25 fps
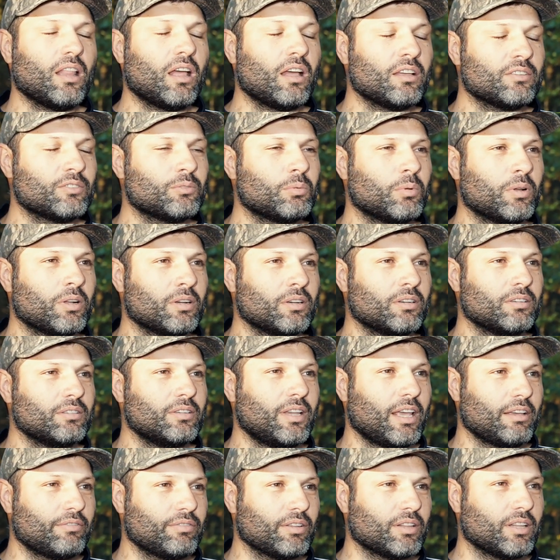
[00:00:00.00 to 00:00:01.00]
last one,
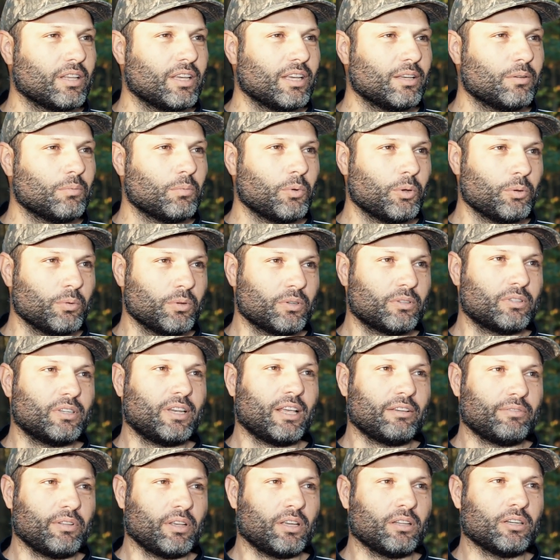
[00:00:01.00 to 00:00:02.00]
definitely we were
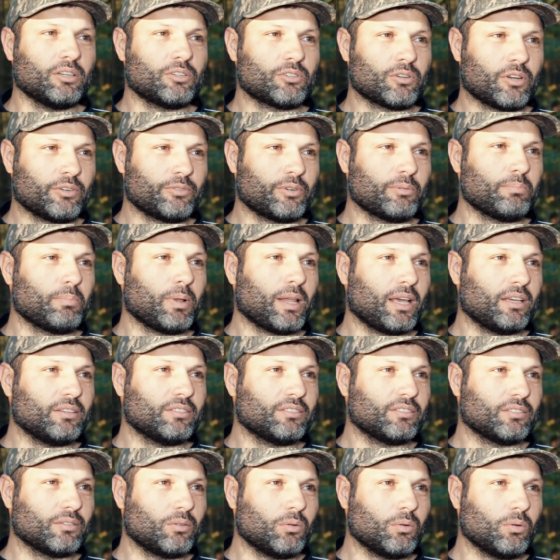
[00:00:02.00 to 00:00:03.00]
definitely going to try and
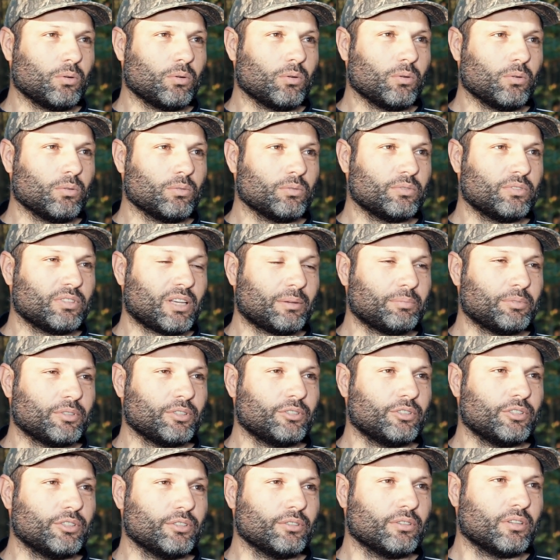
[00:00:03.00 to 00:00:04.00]
replace or
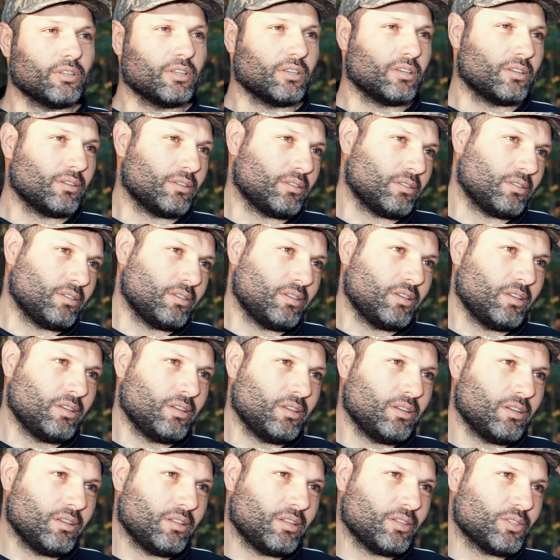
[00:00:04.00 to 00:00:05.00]
substitute the
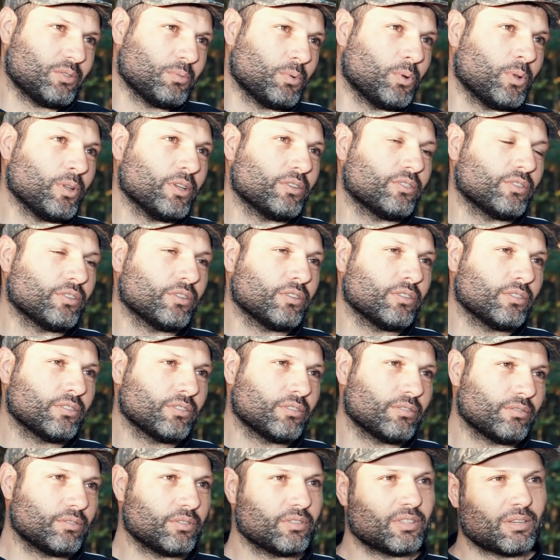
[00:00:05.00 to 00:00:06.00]
smaller two
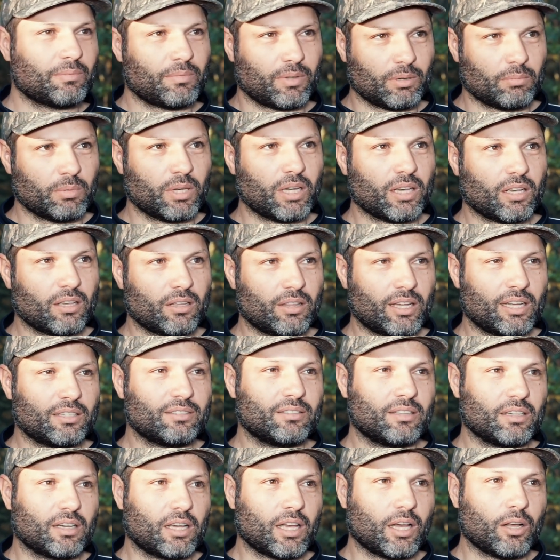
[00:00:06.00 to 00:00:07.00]
for something bigger.
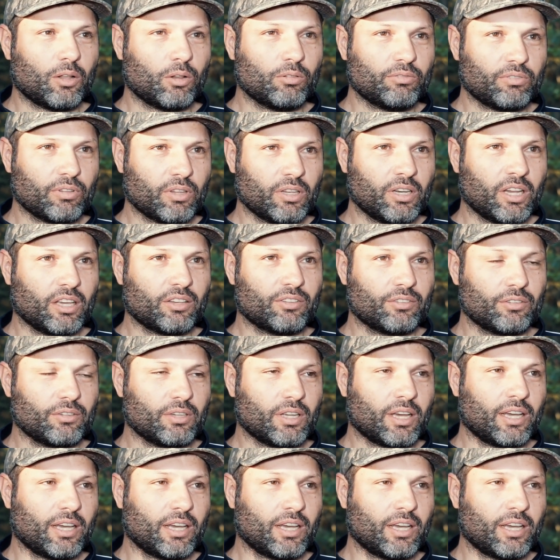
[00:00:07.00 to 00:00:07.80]
That's the goal for the next 2